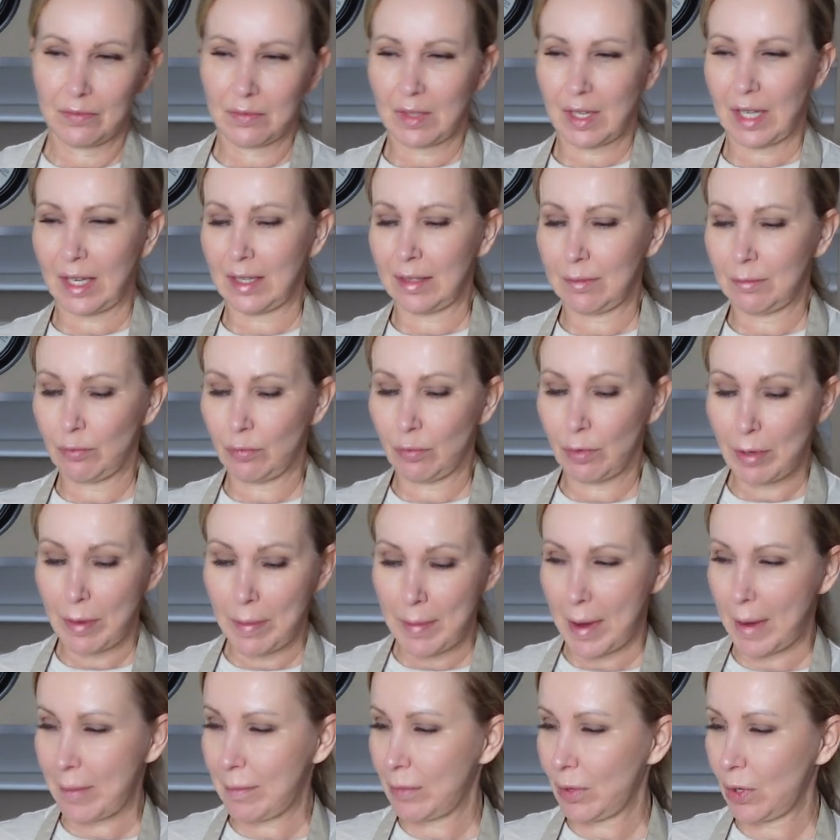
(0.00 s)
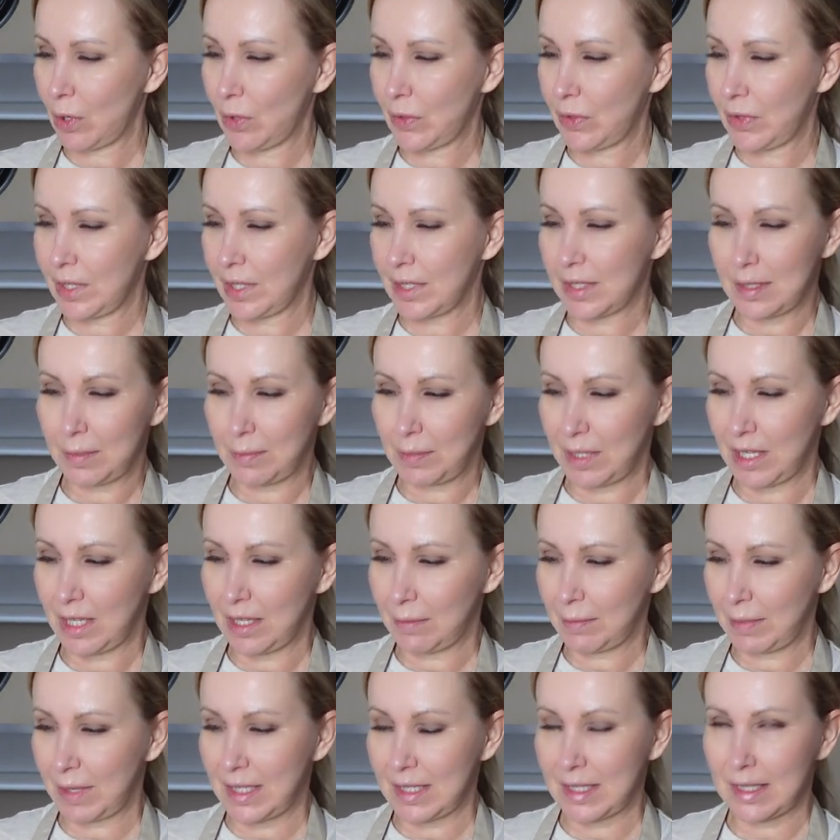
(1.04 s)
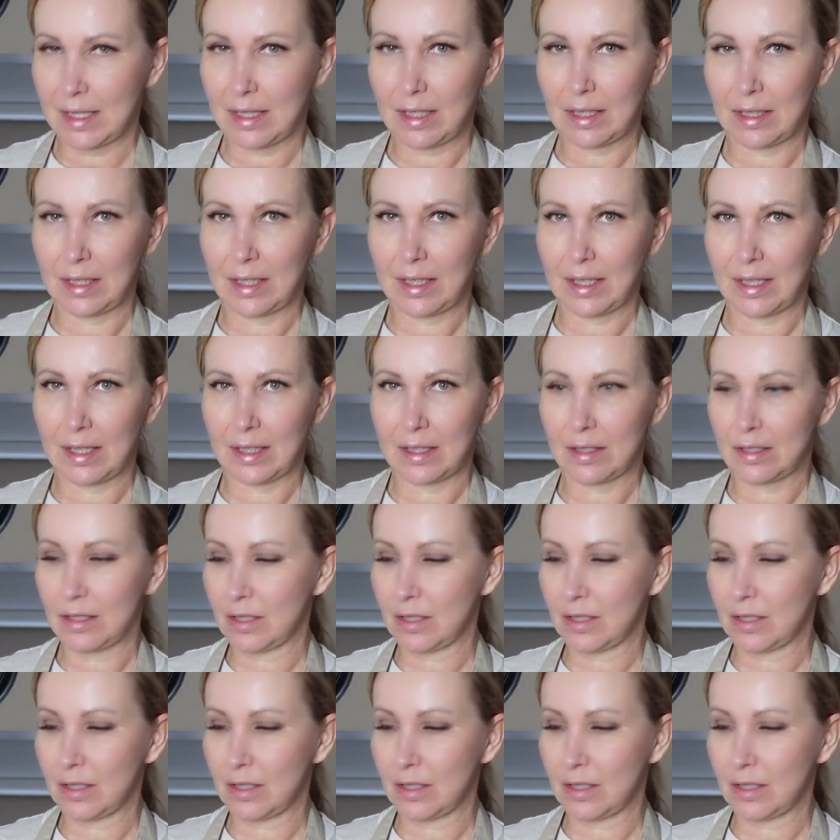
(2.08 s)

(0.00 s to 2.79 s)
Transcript: I remember this being basically it.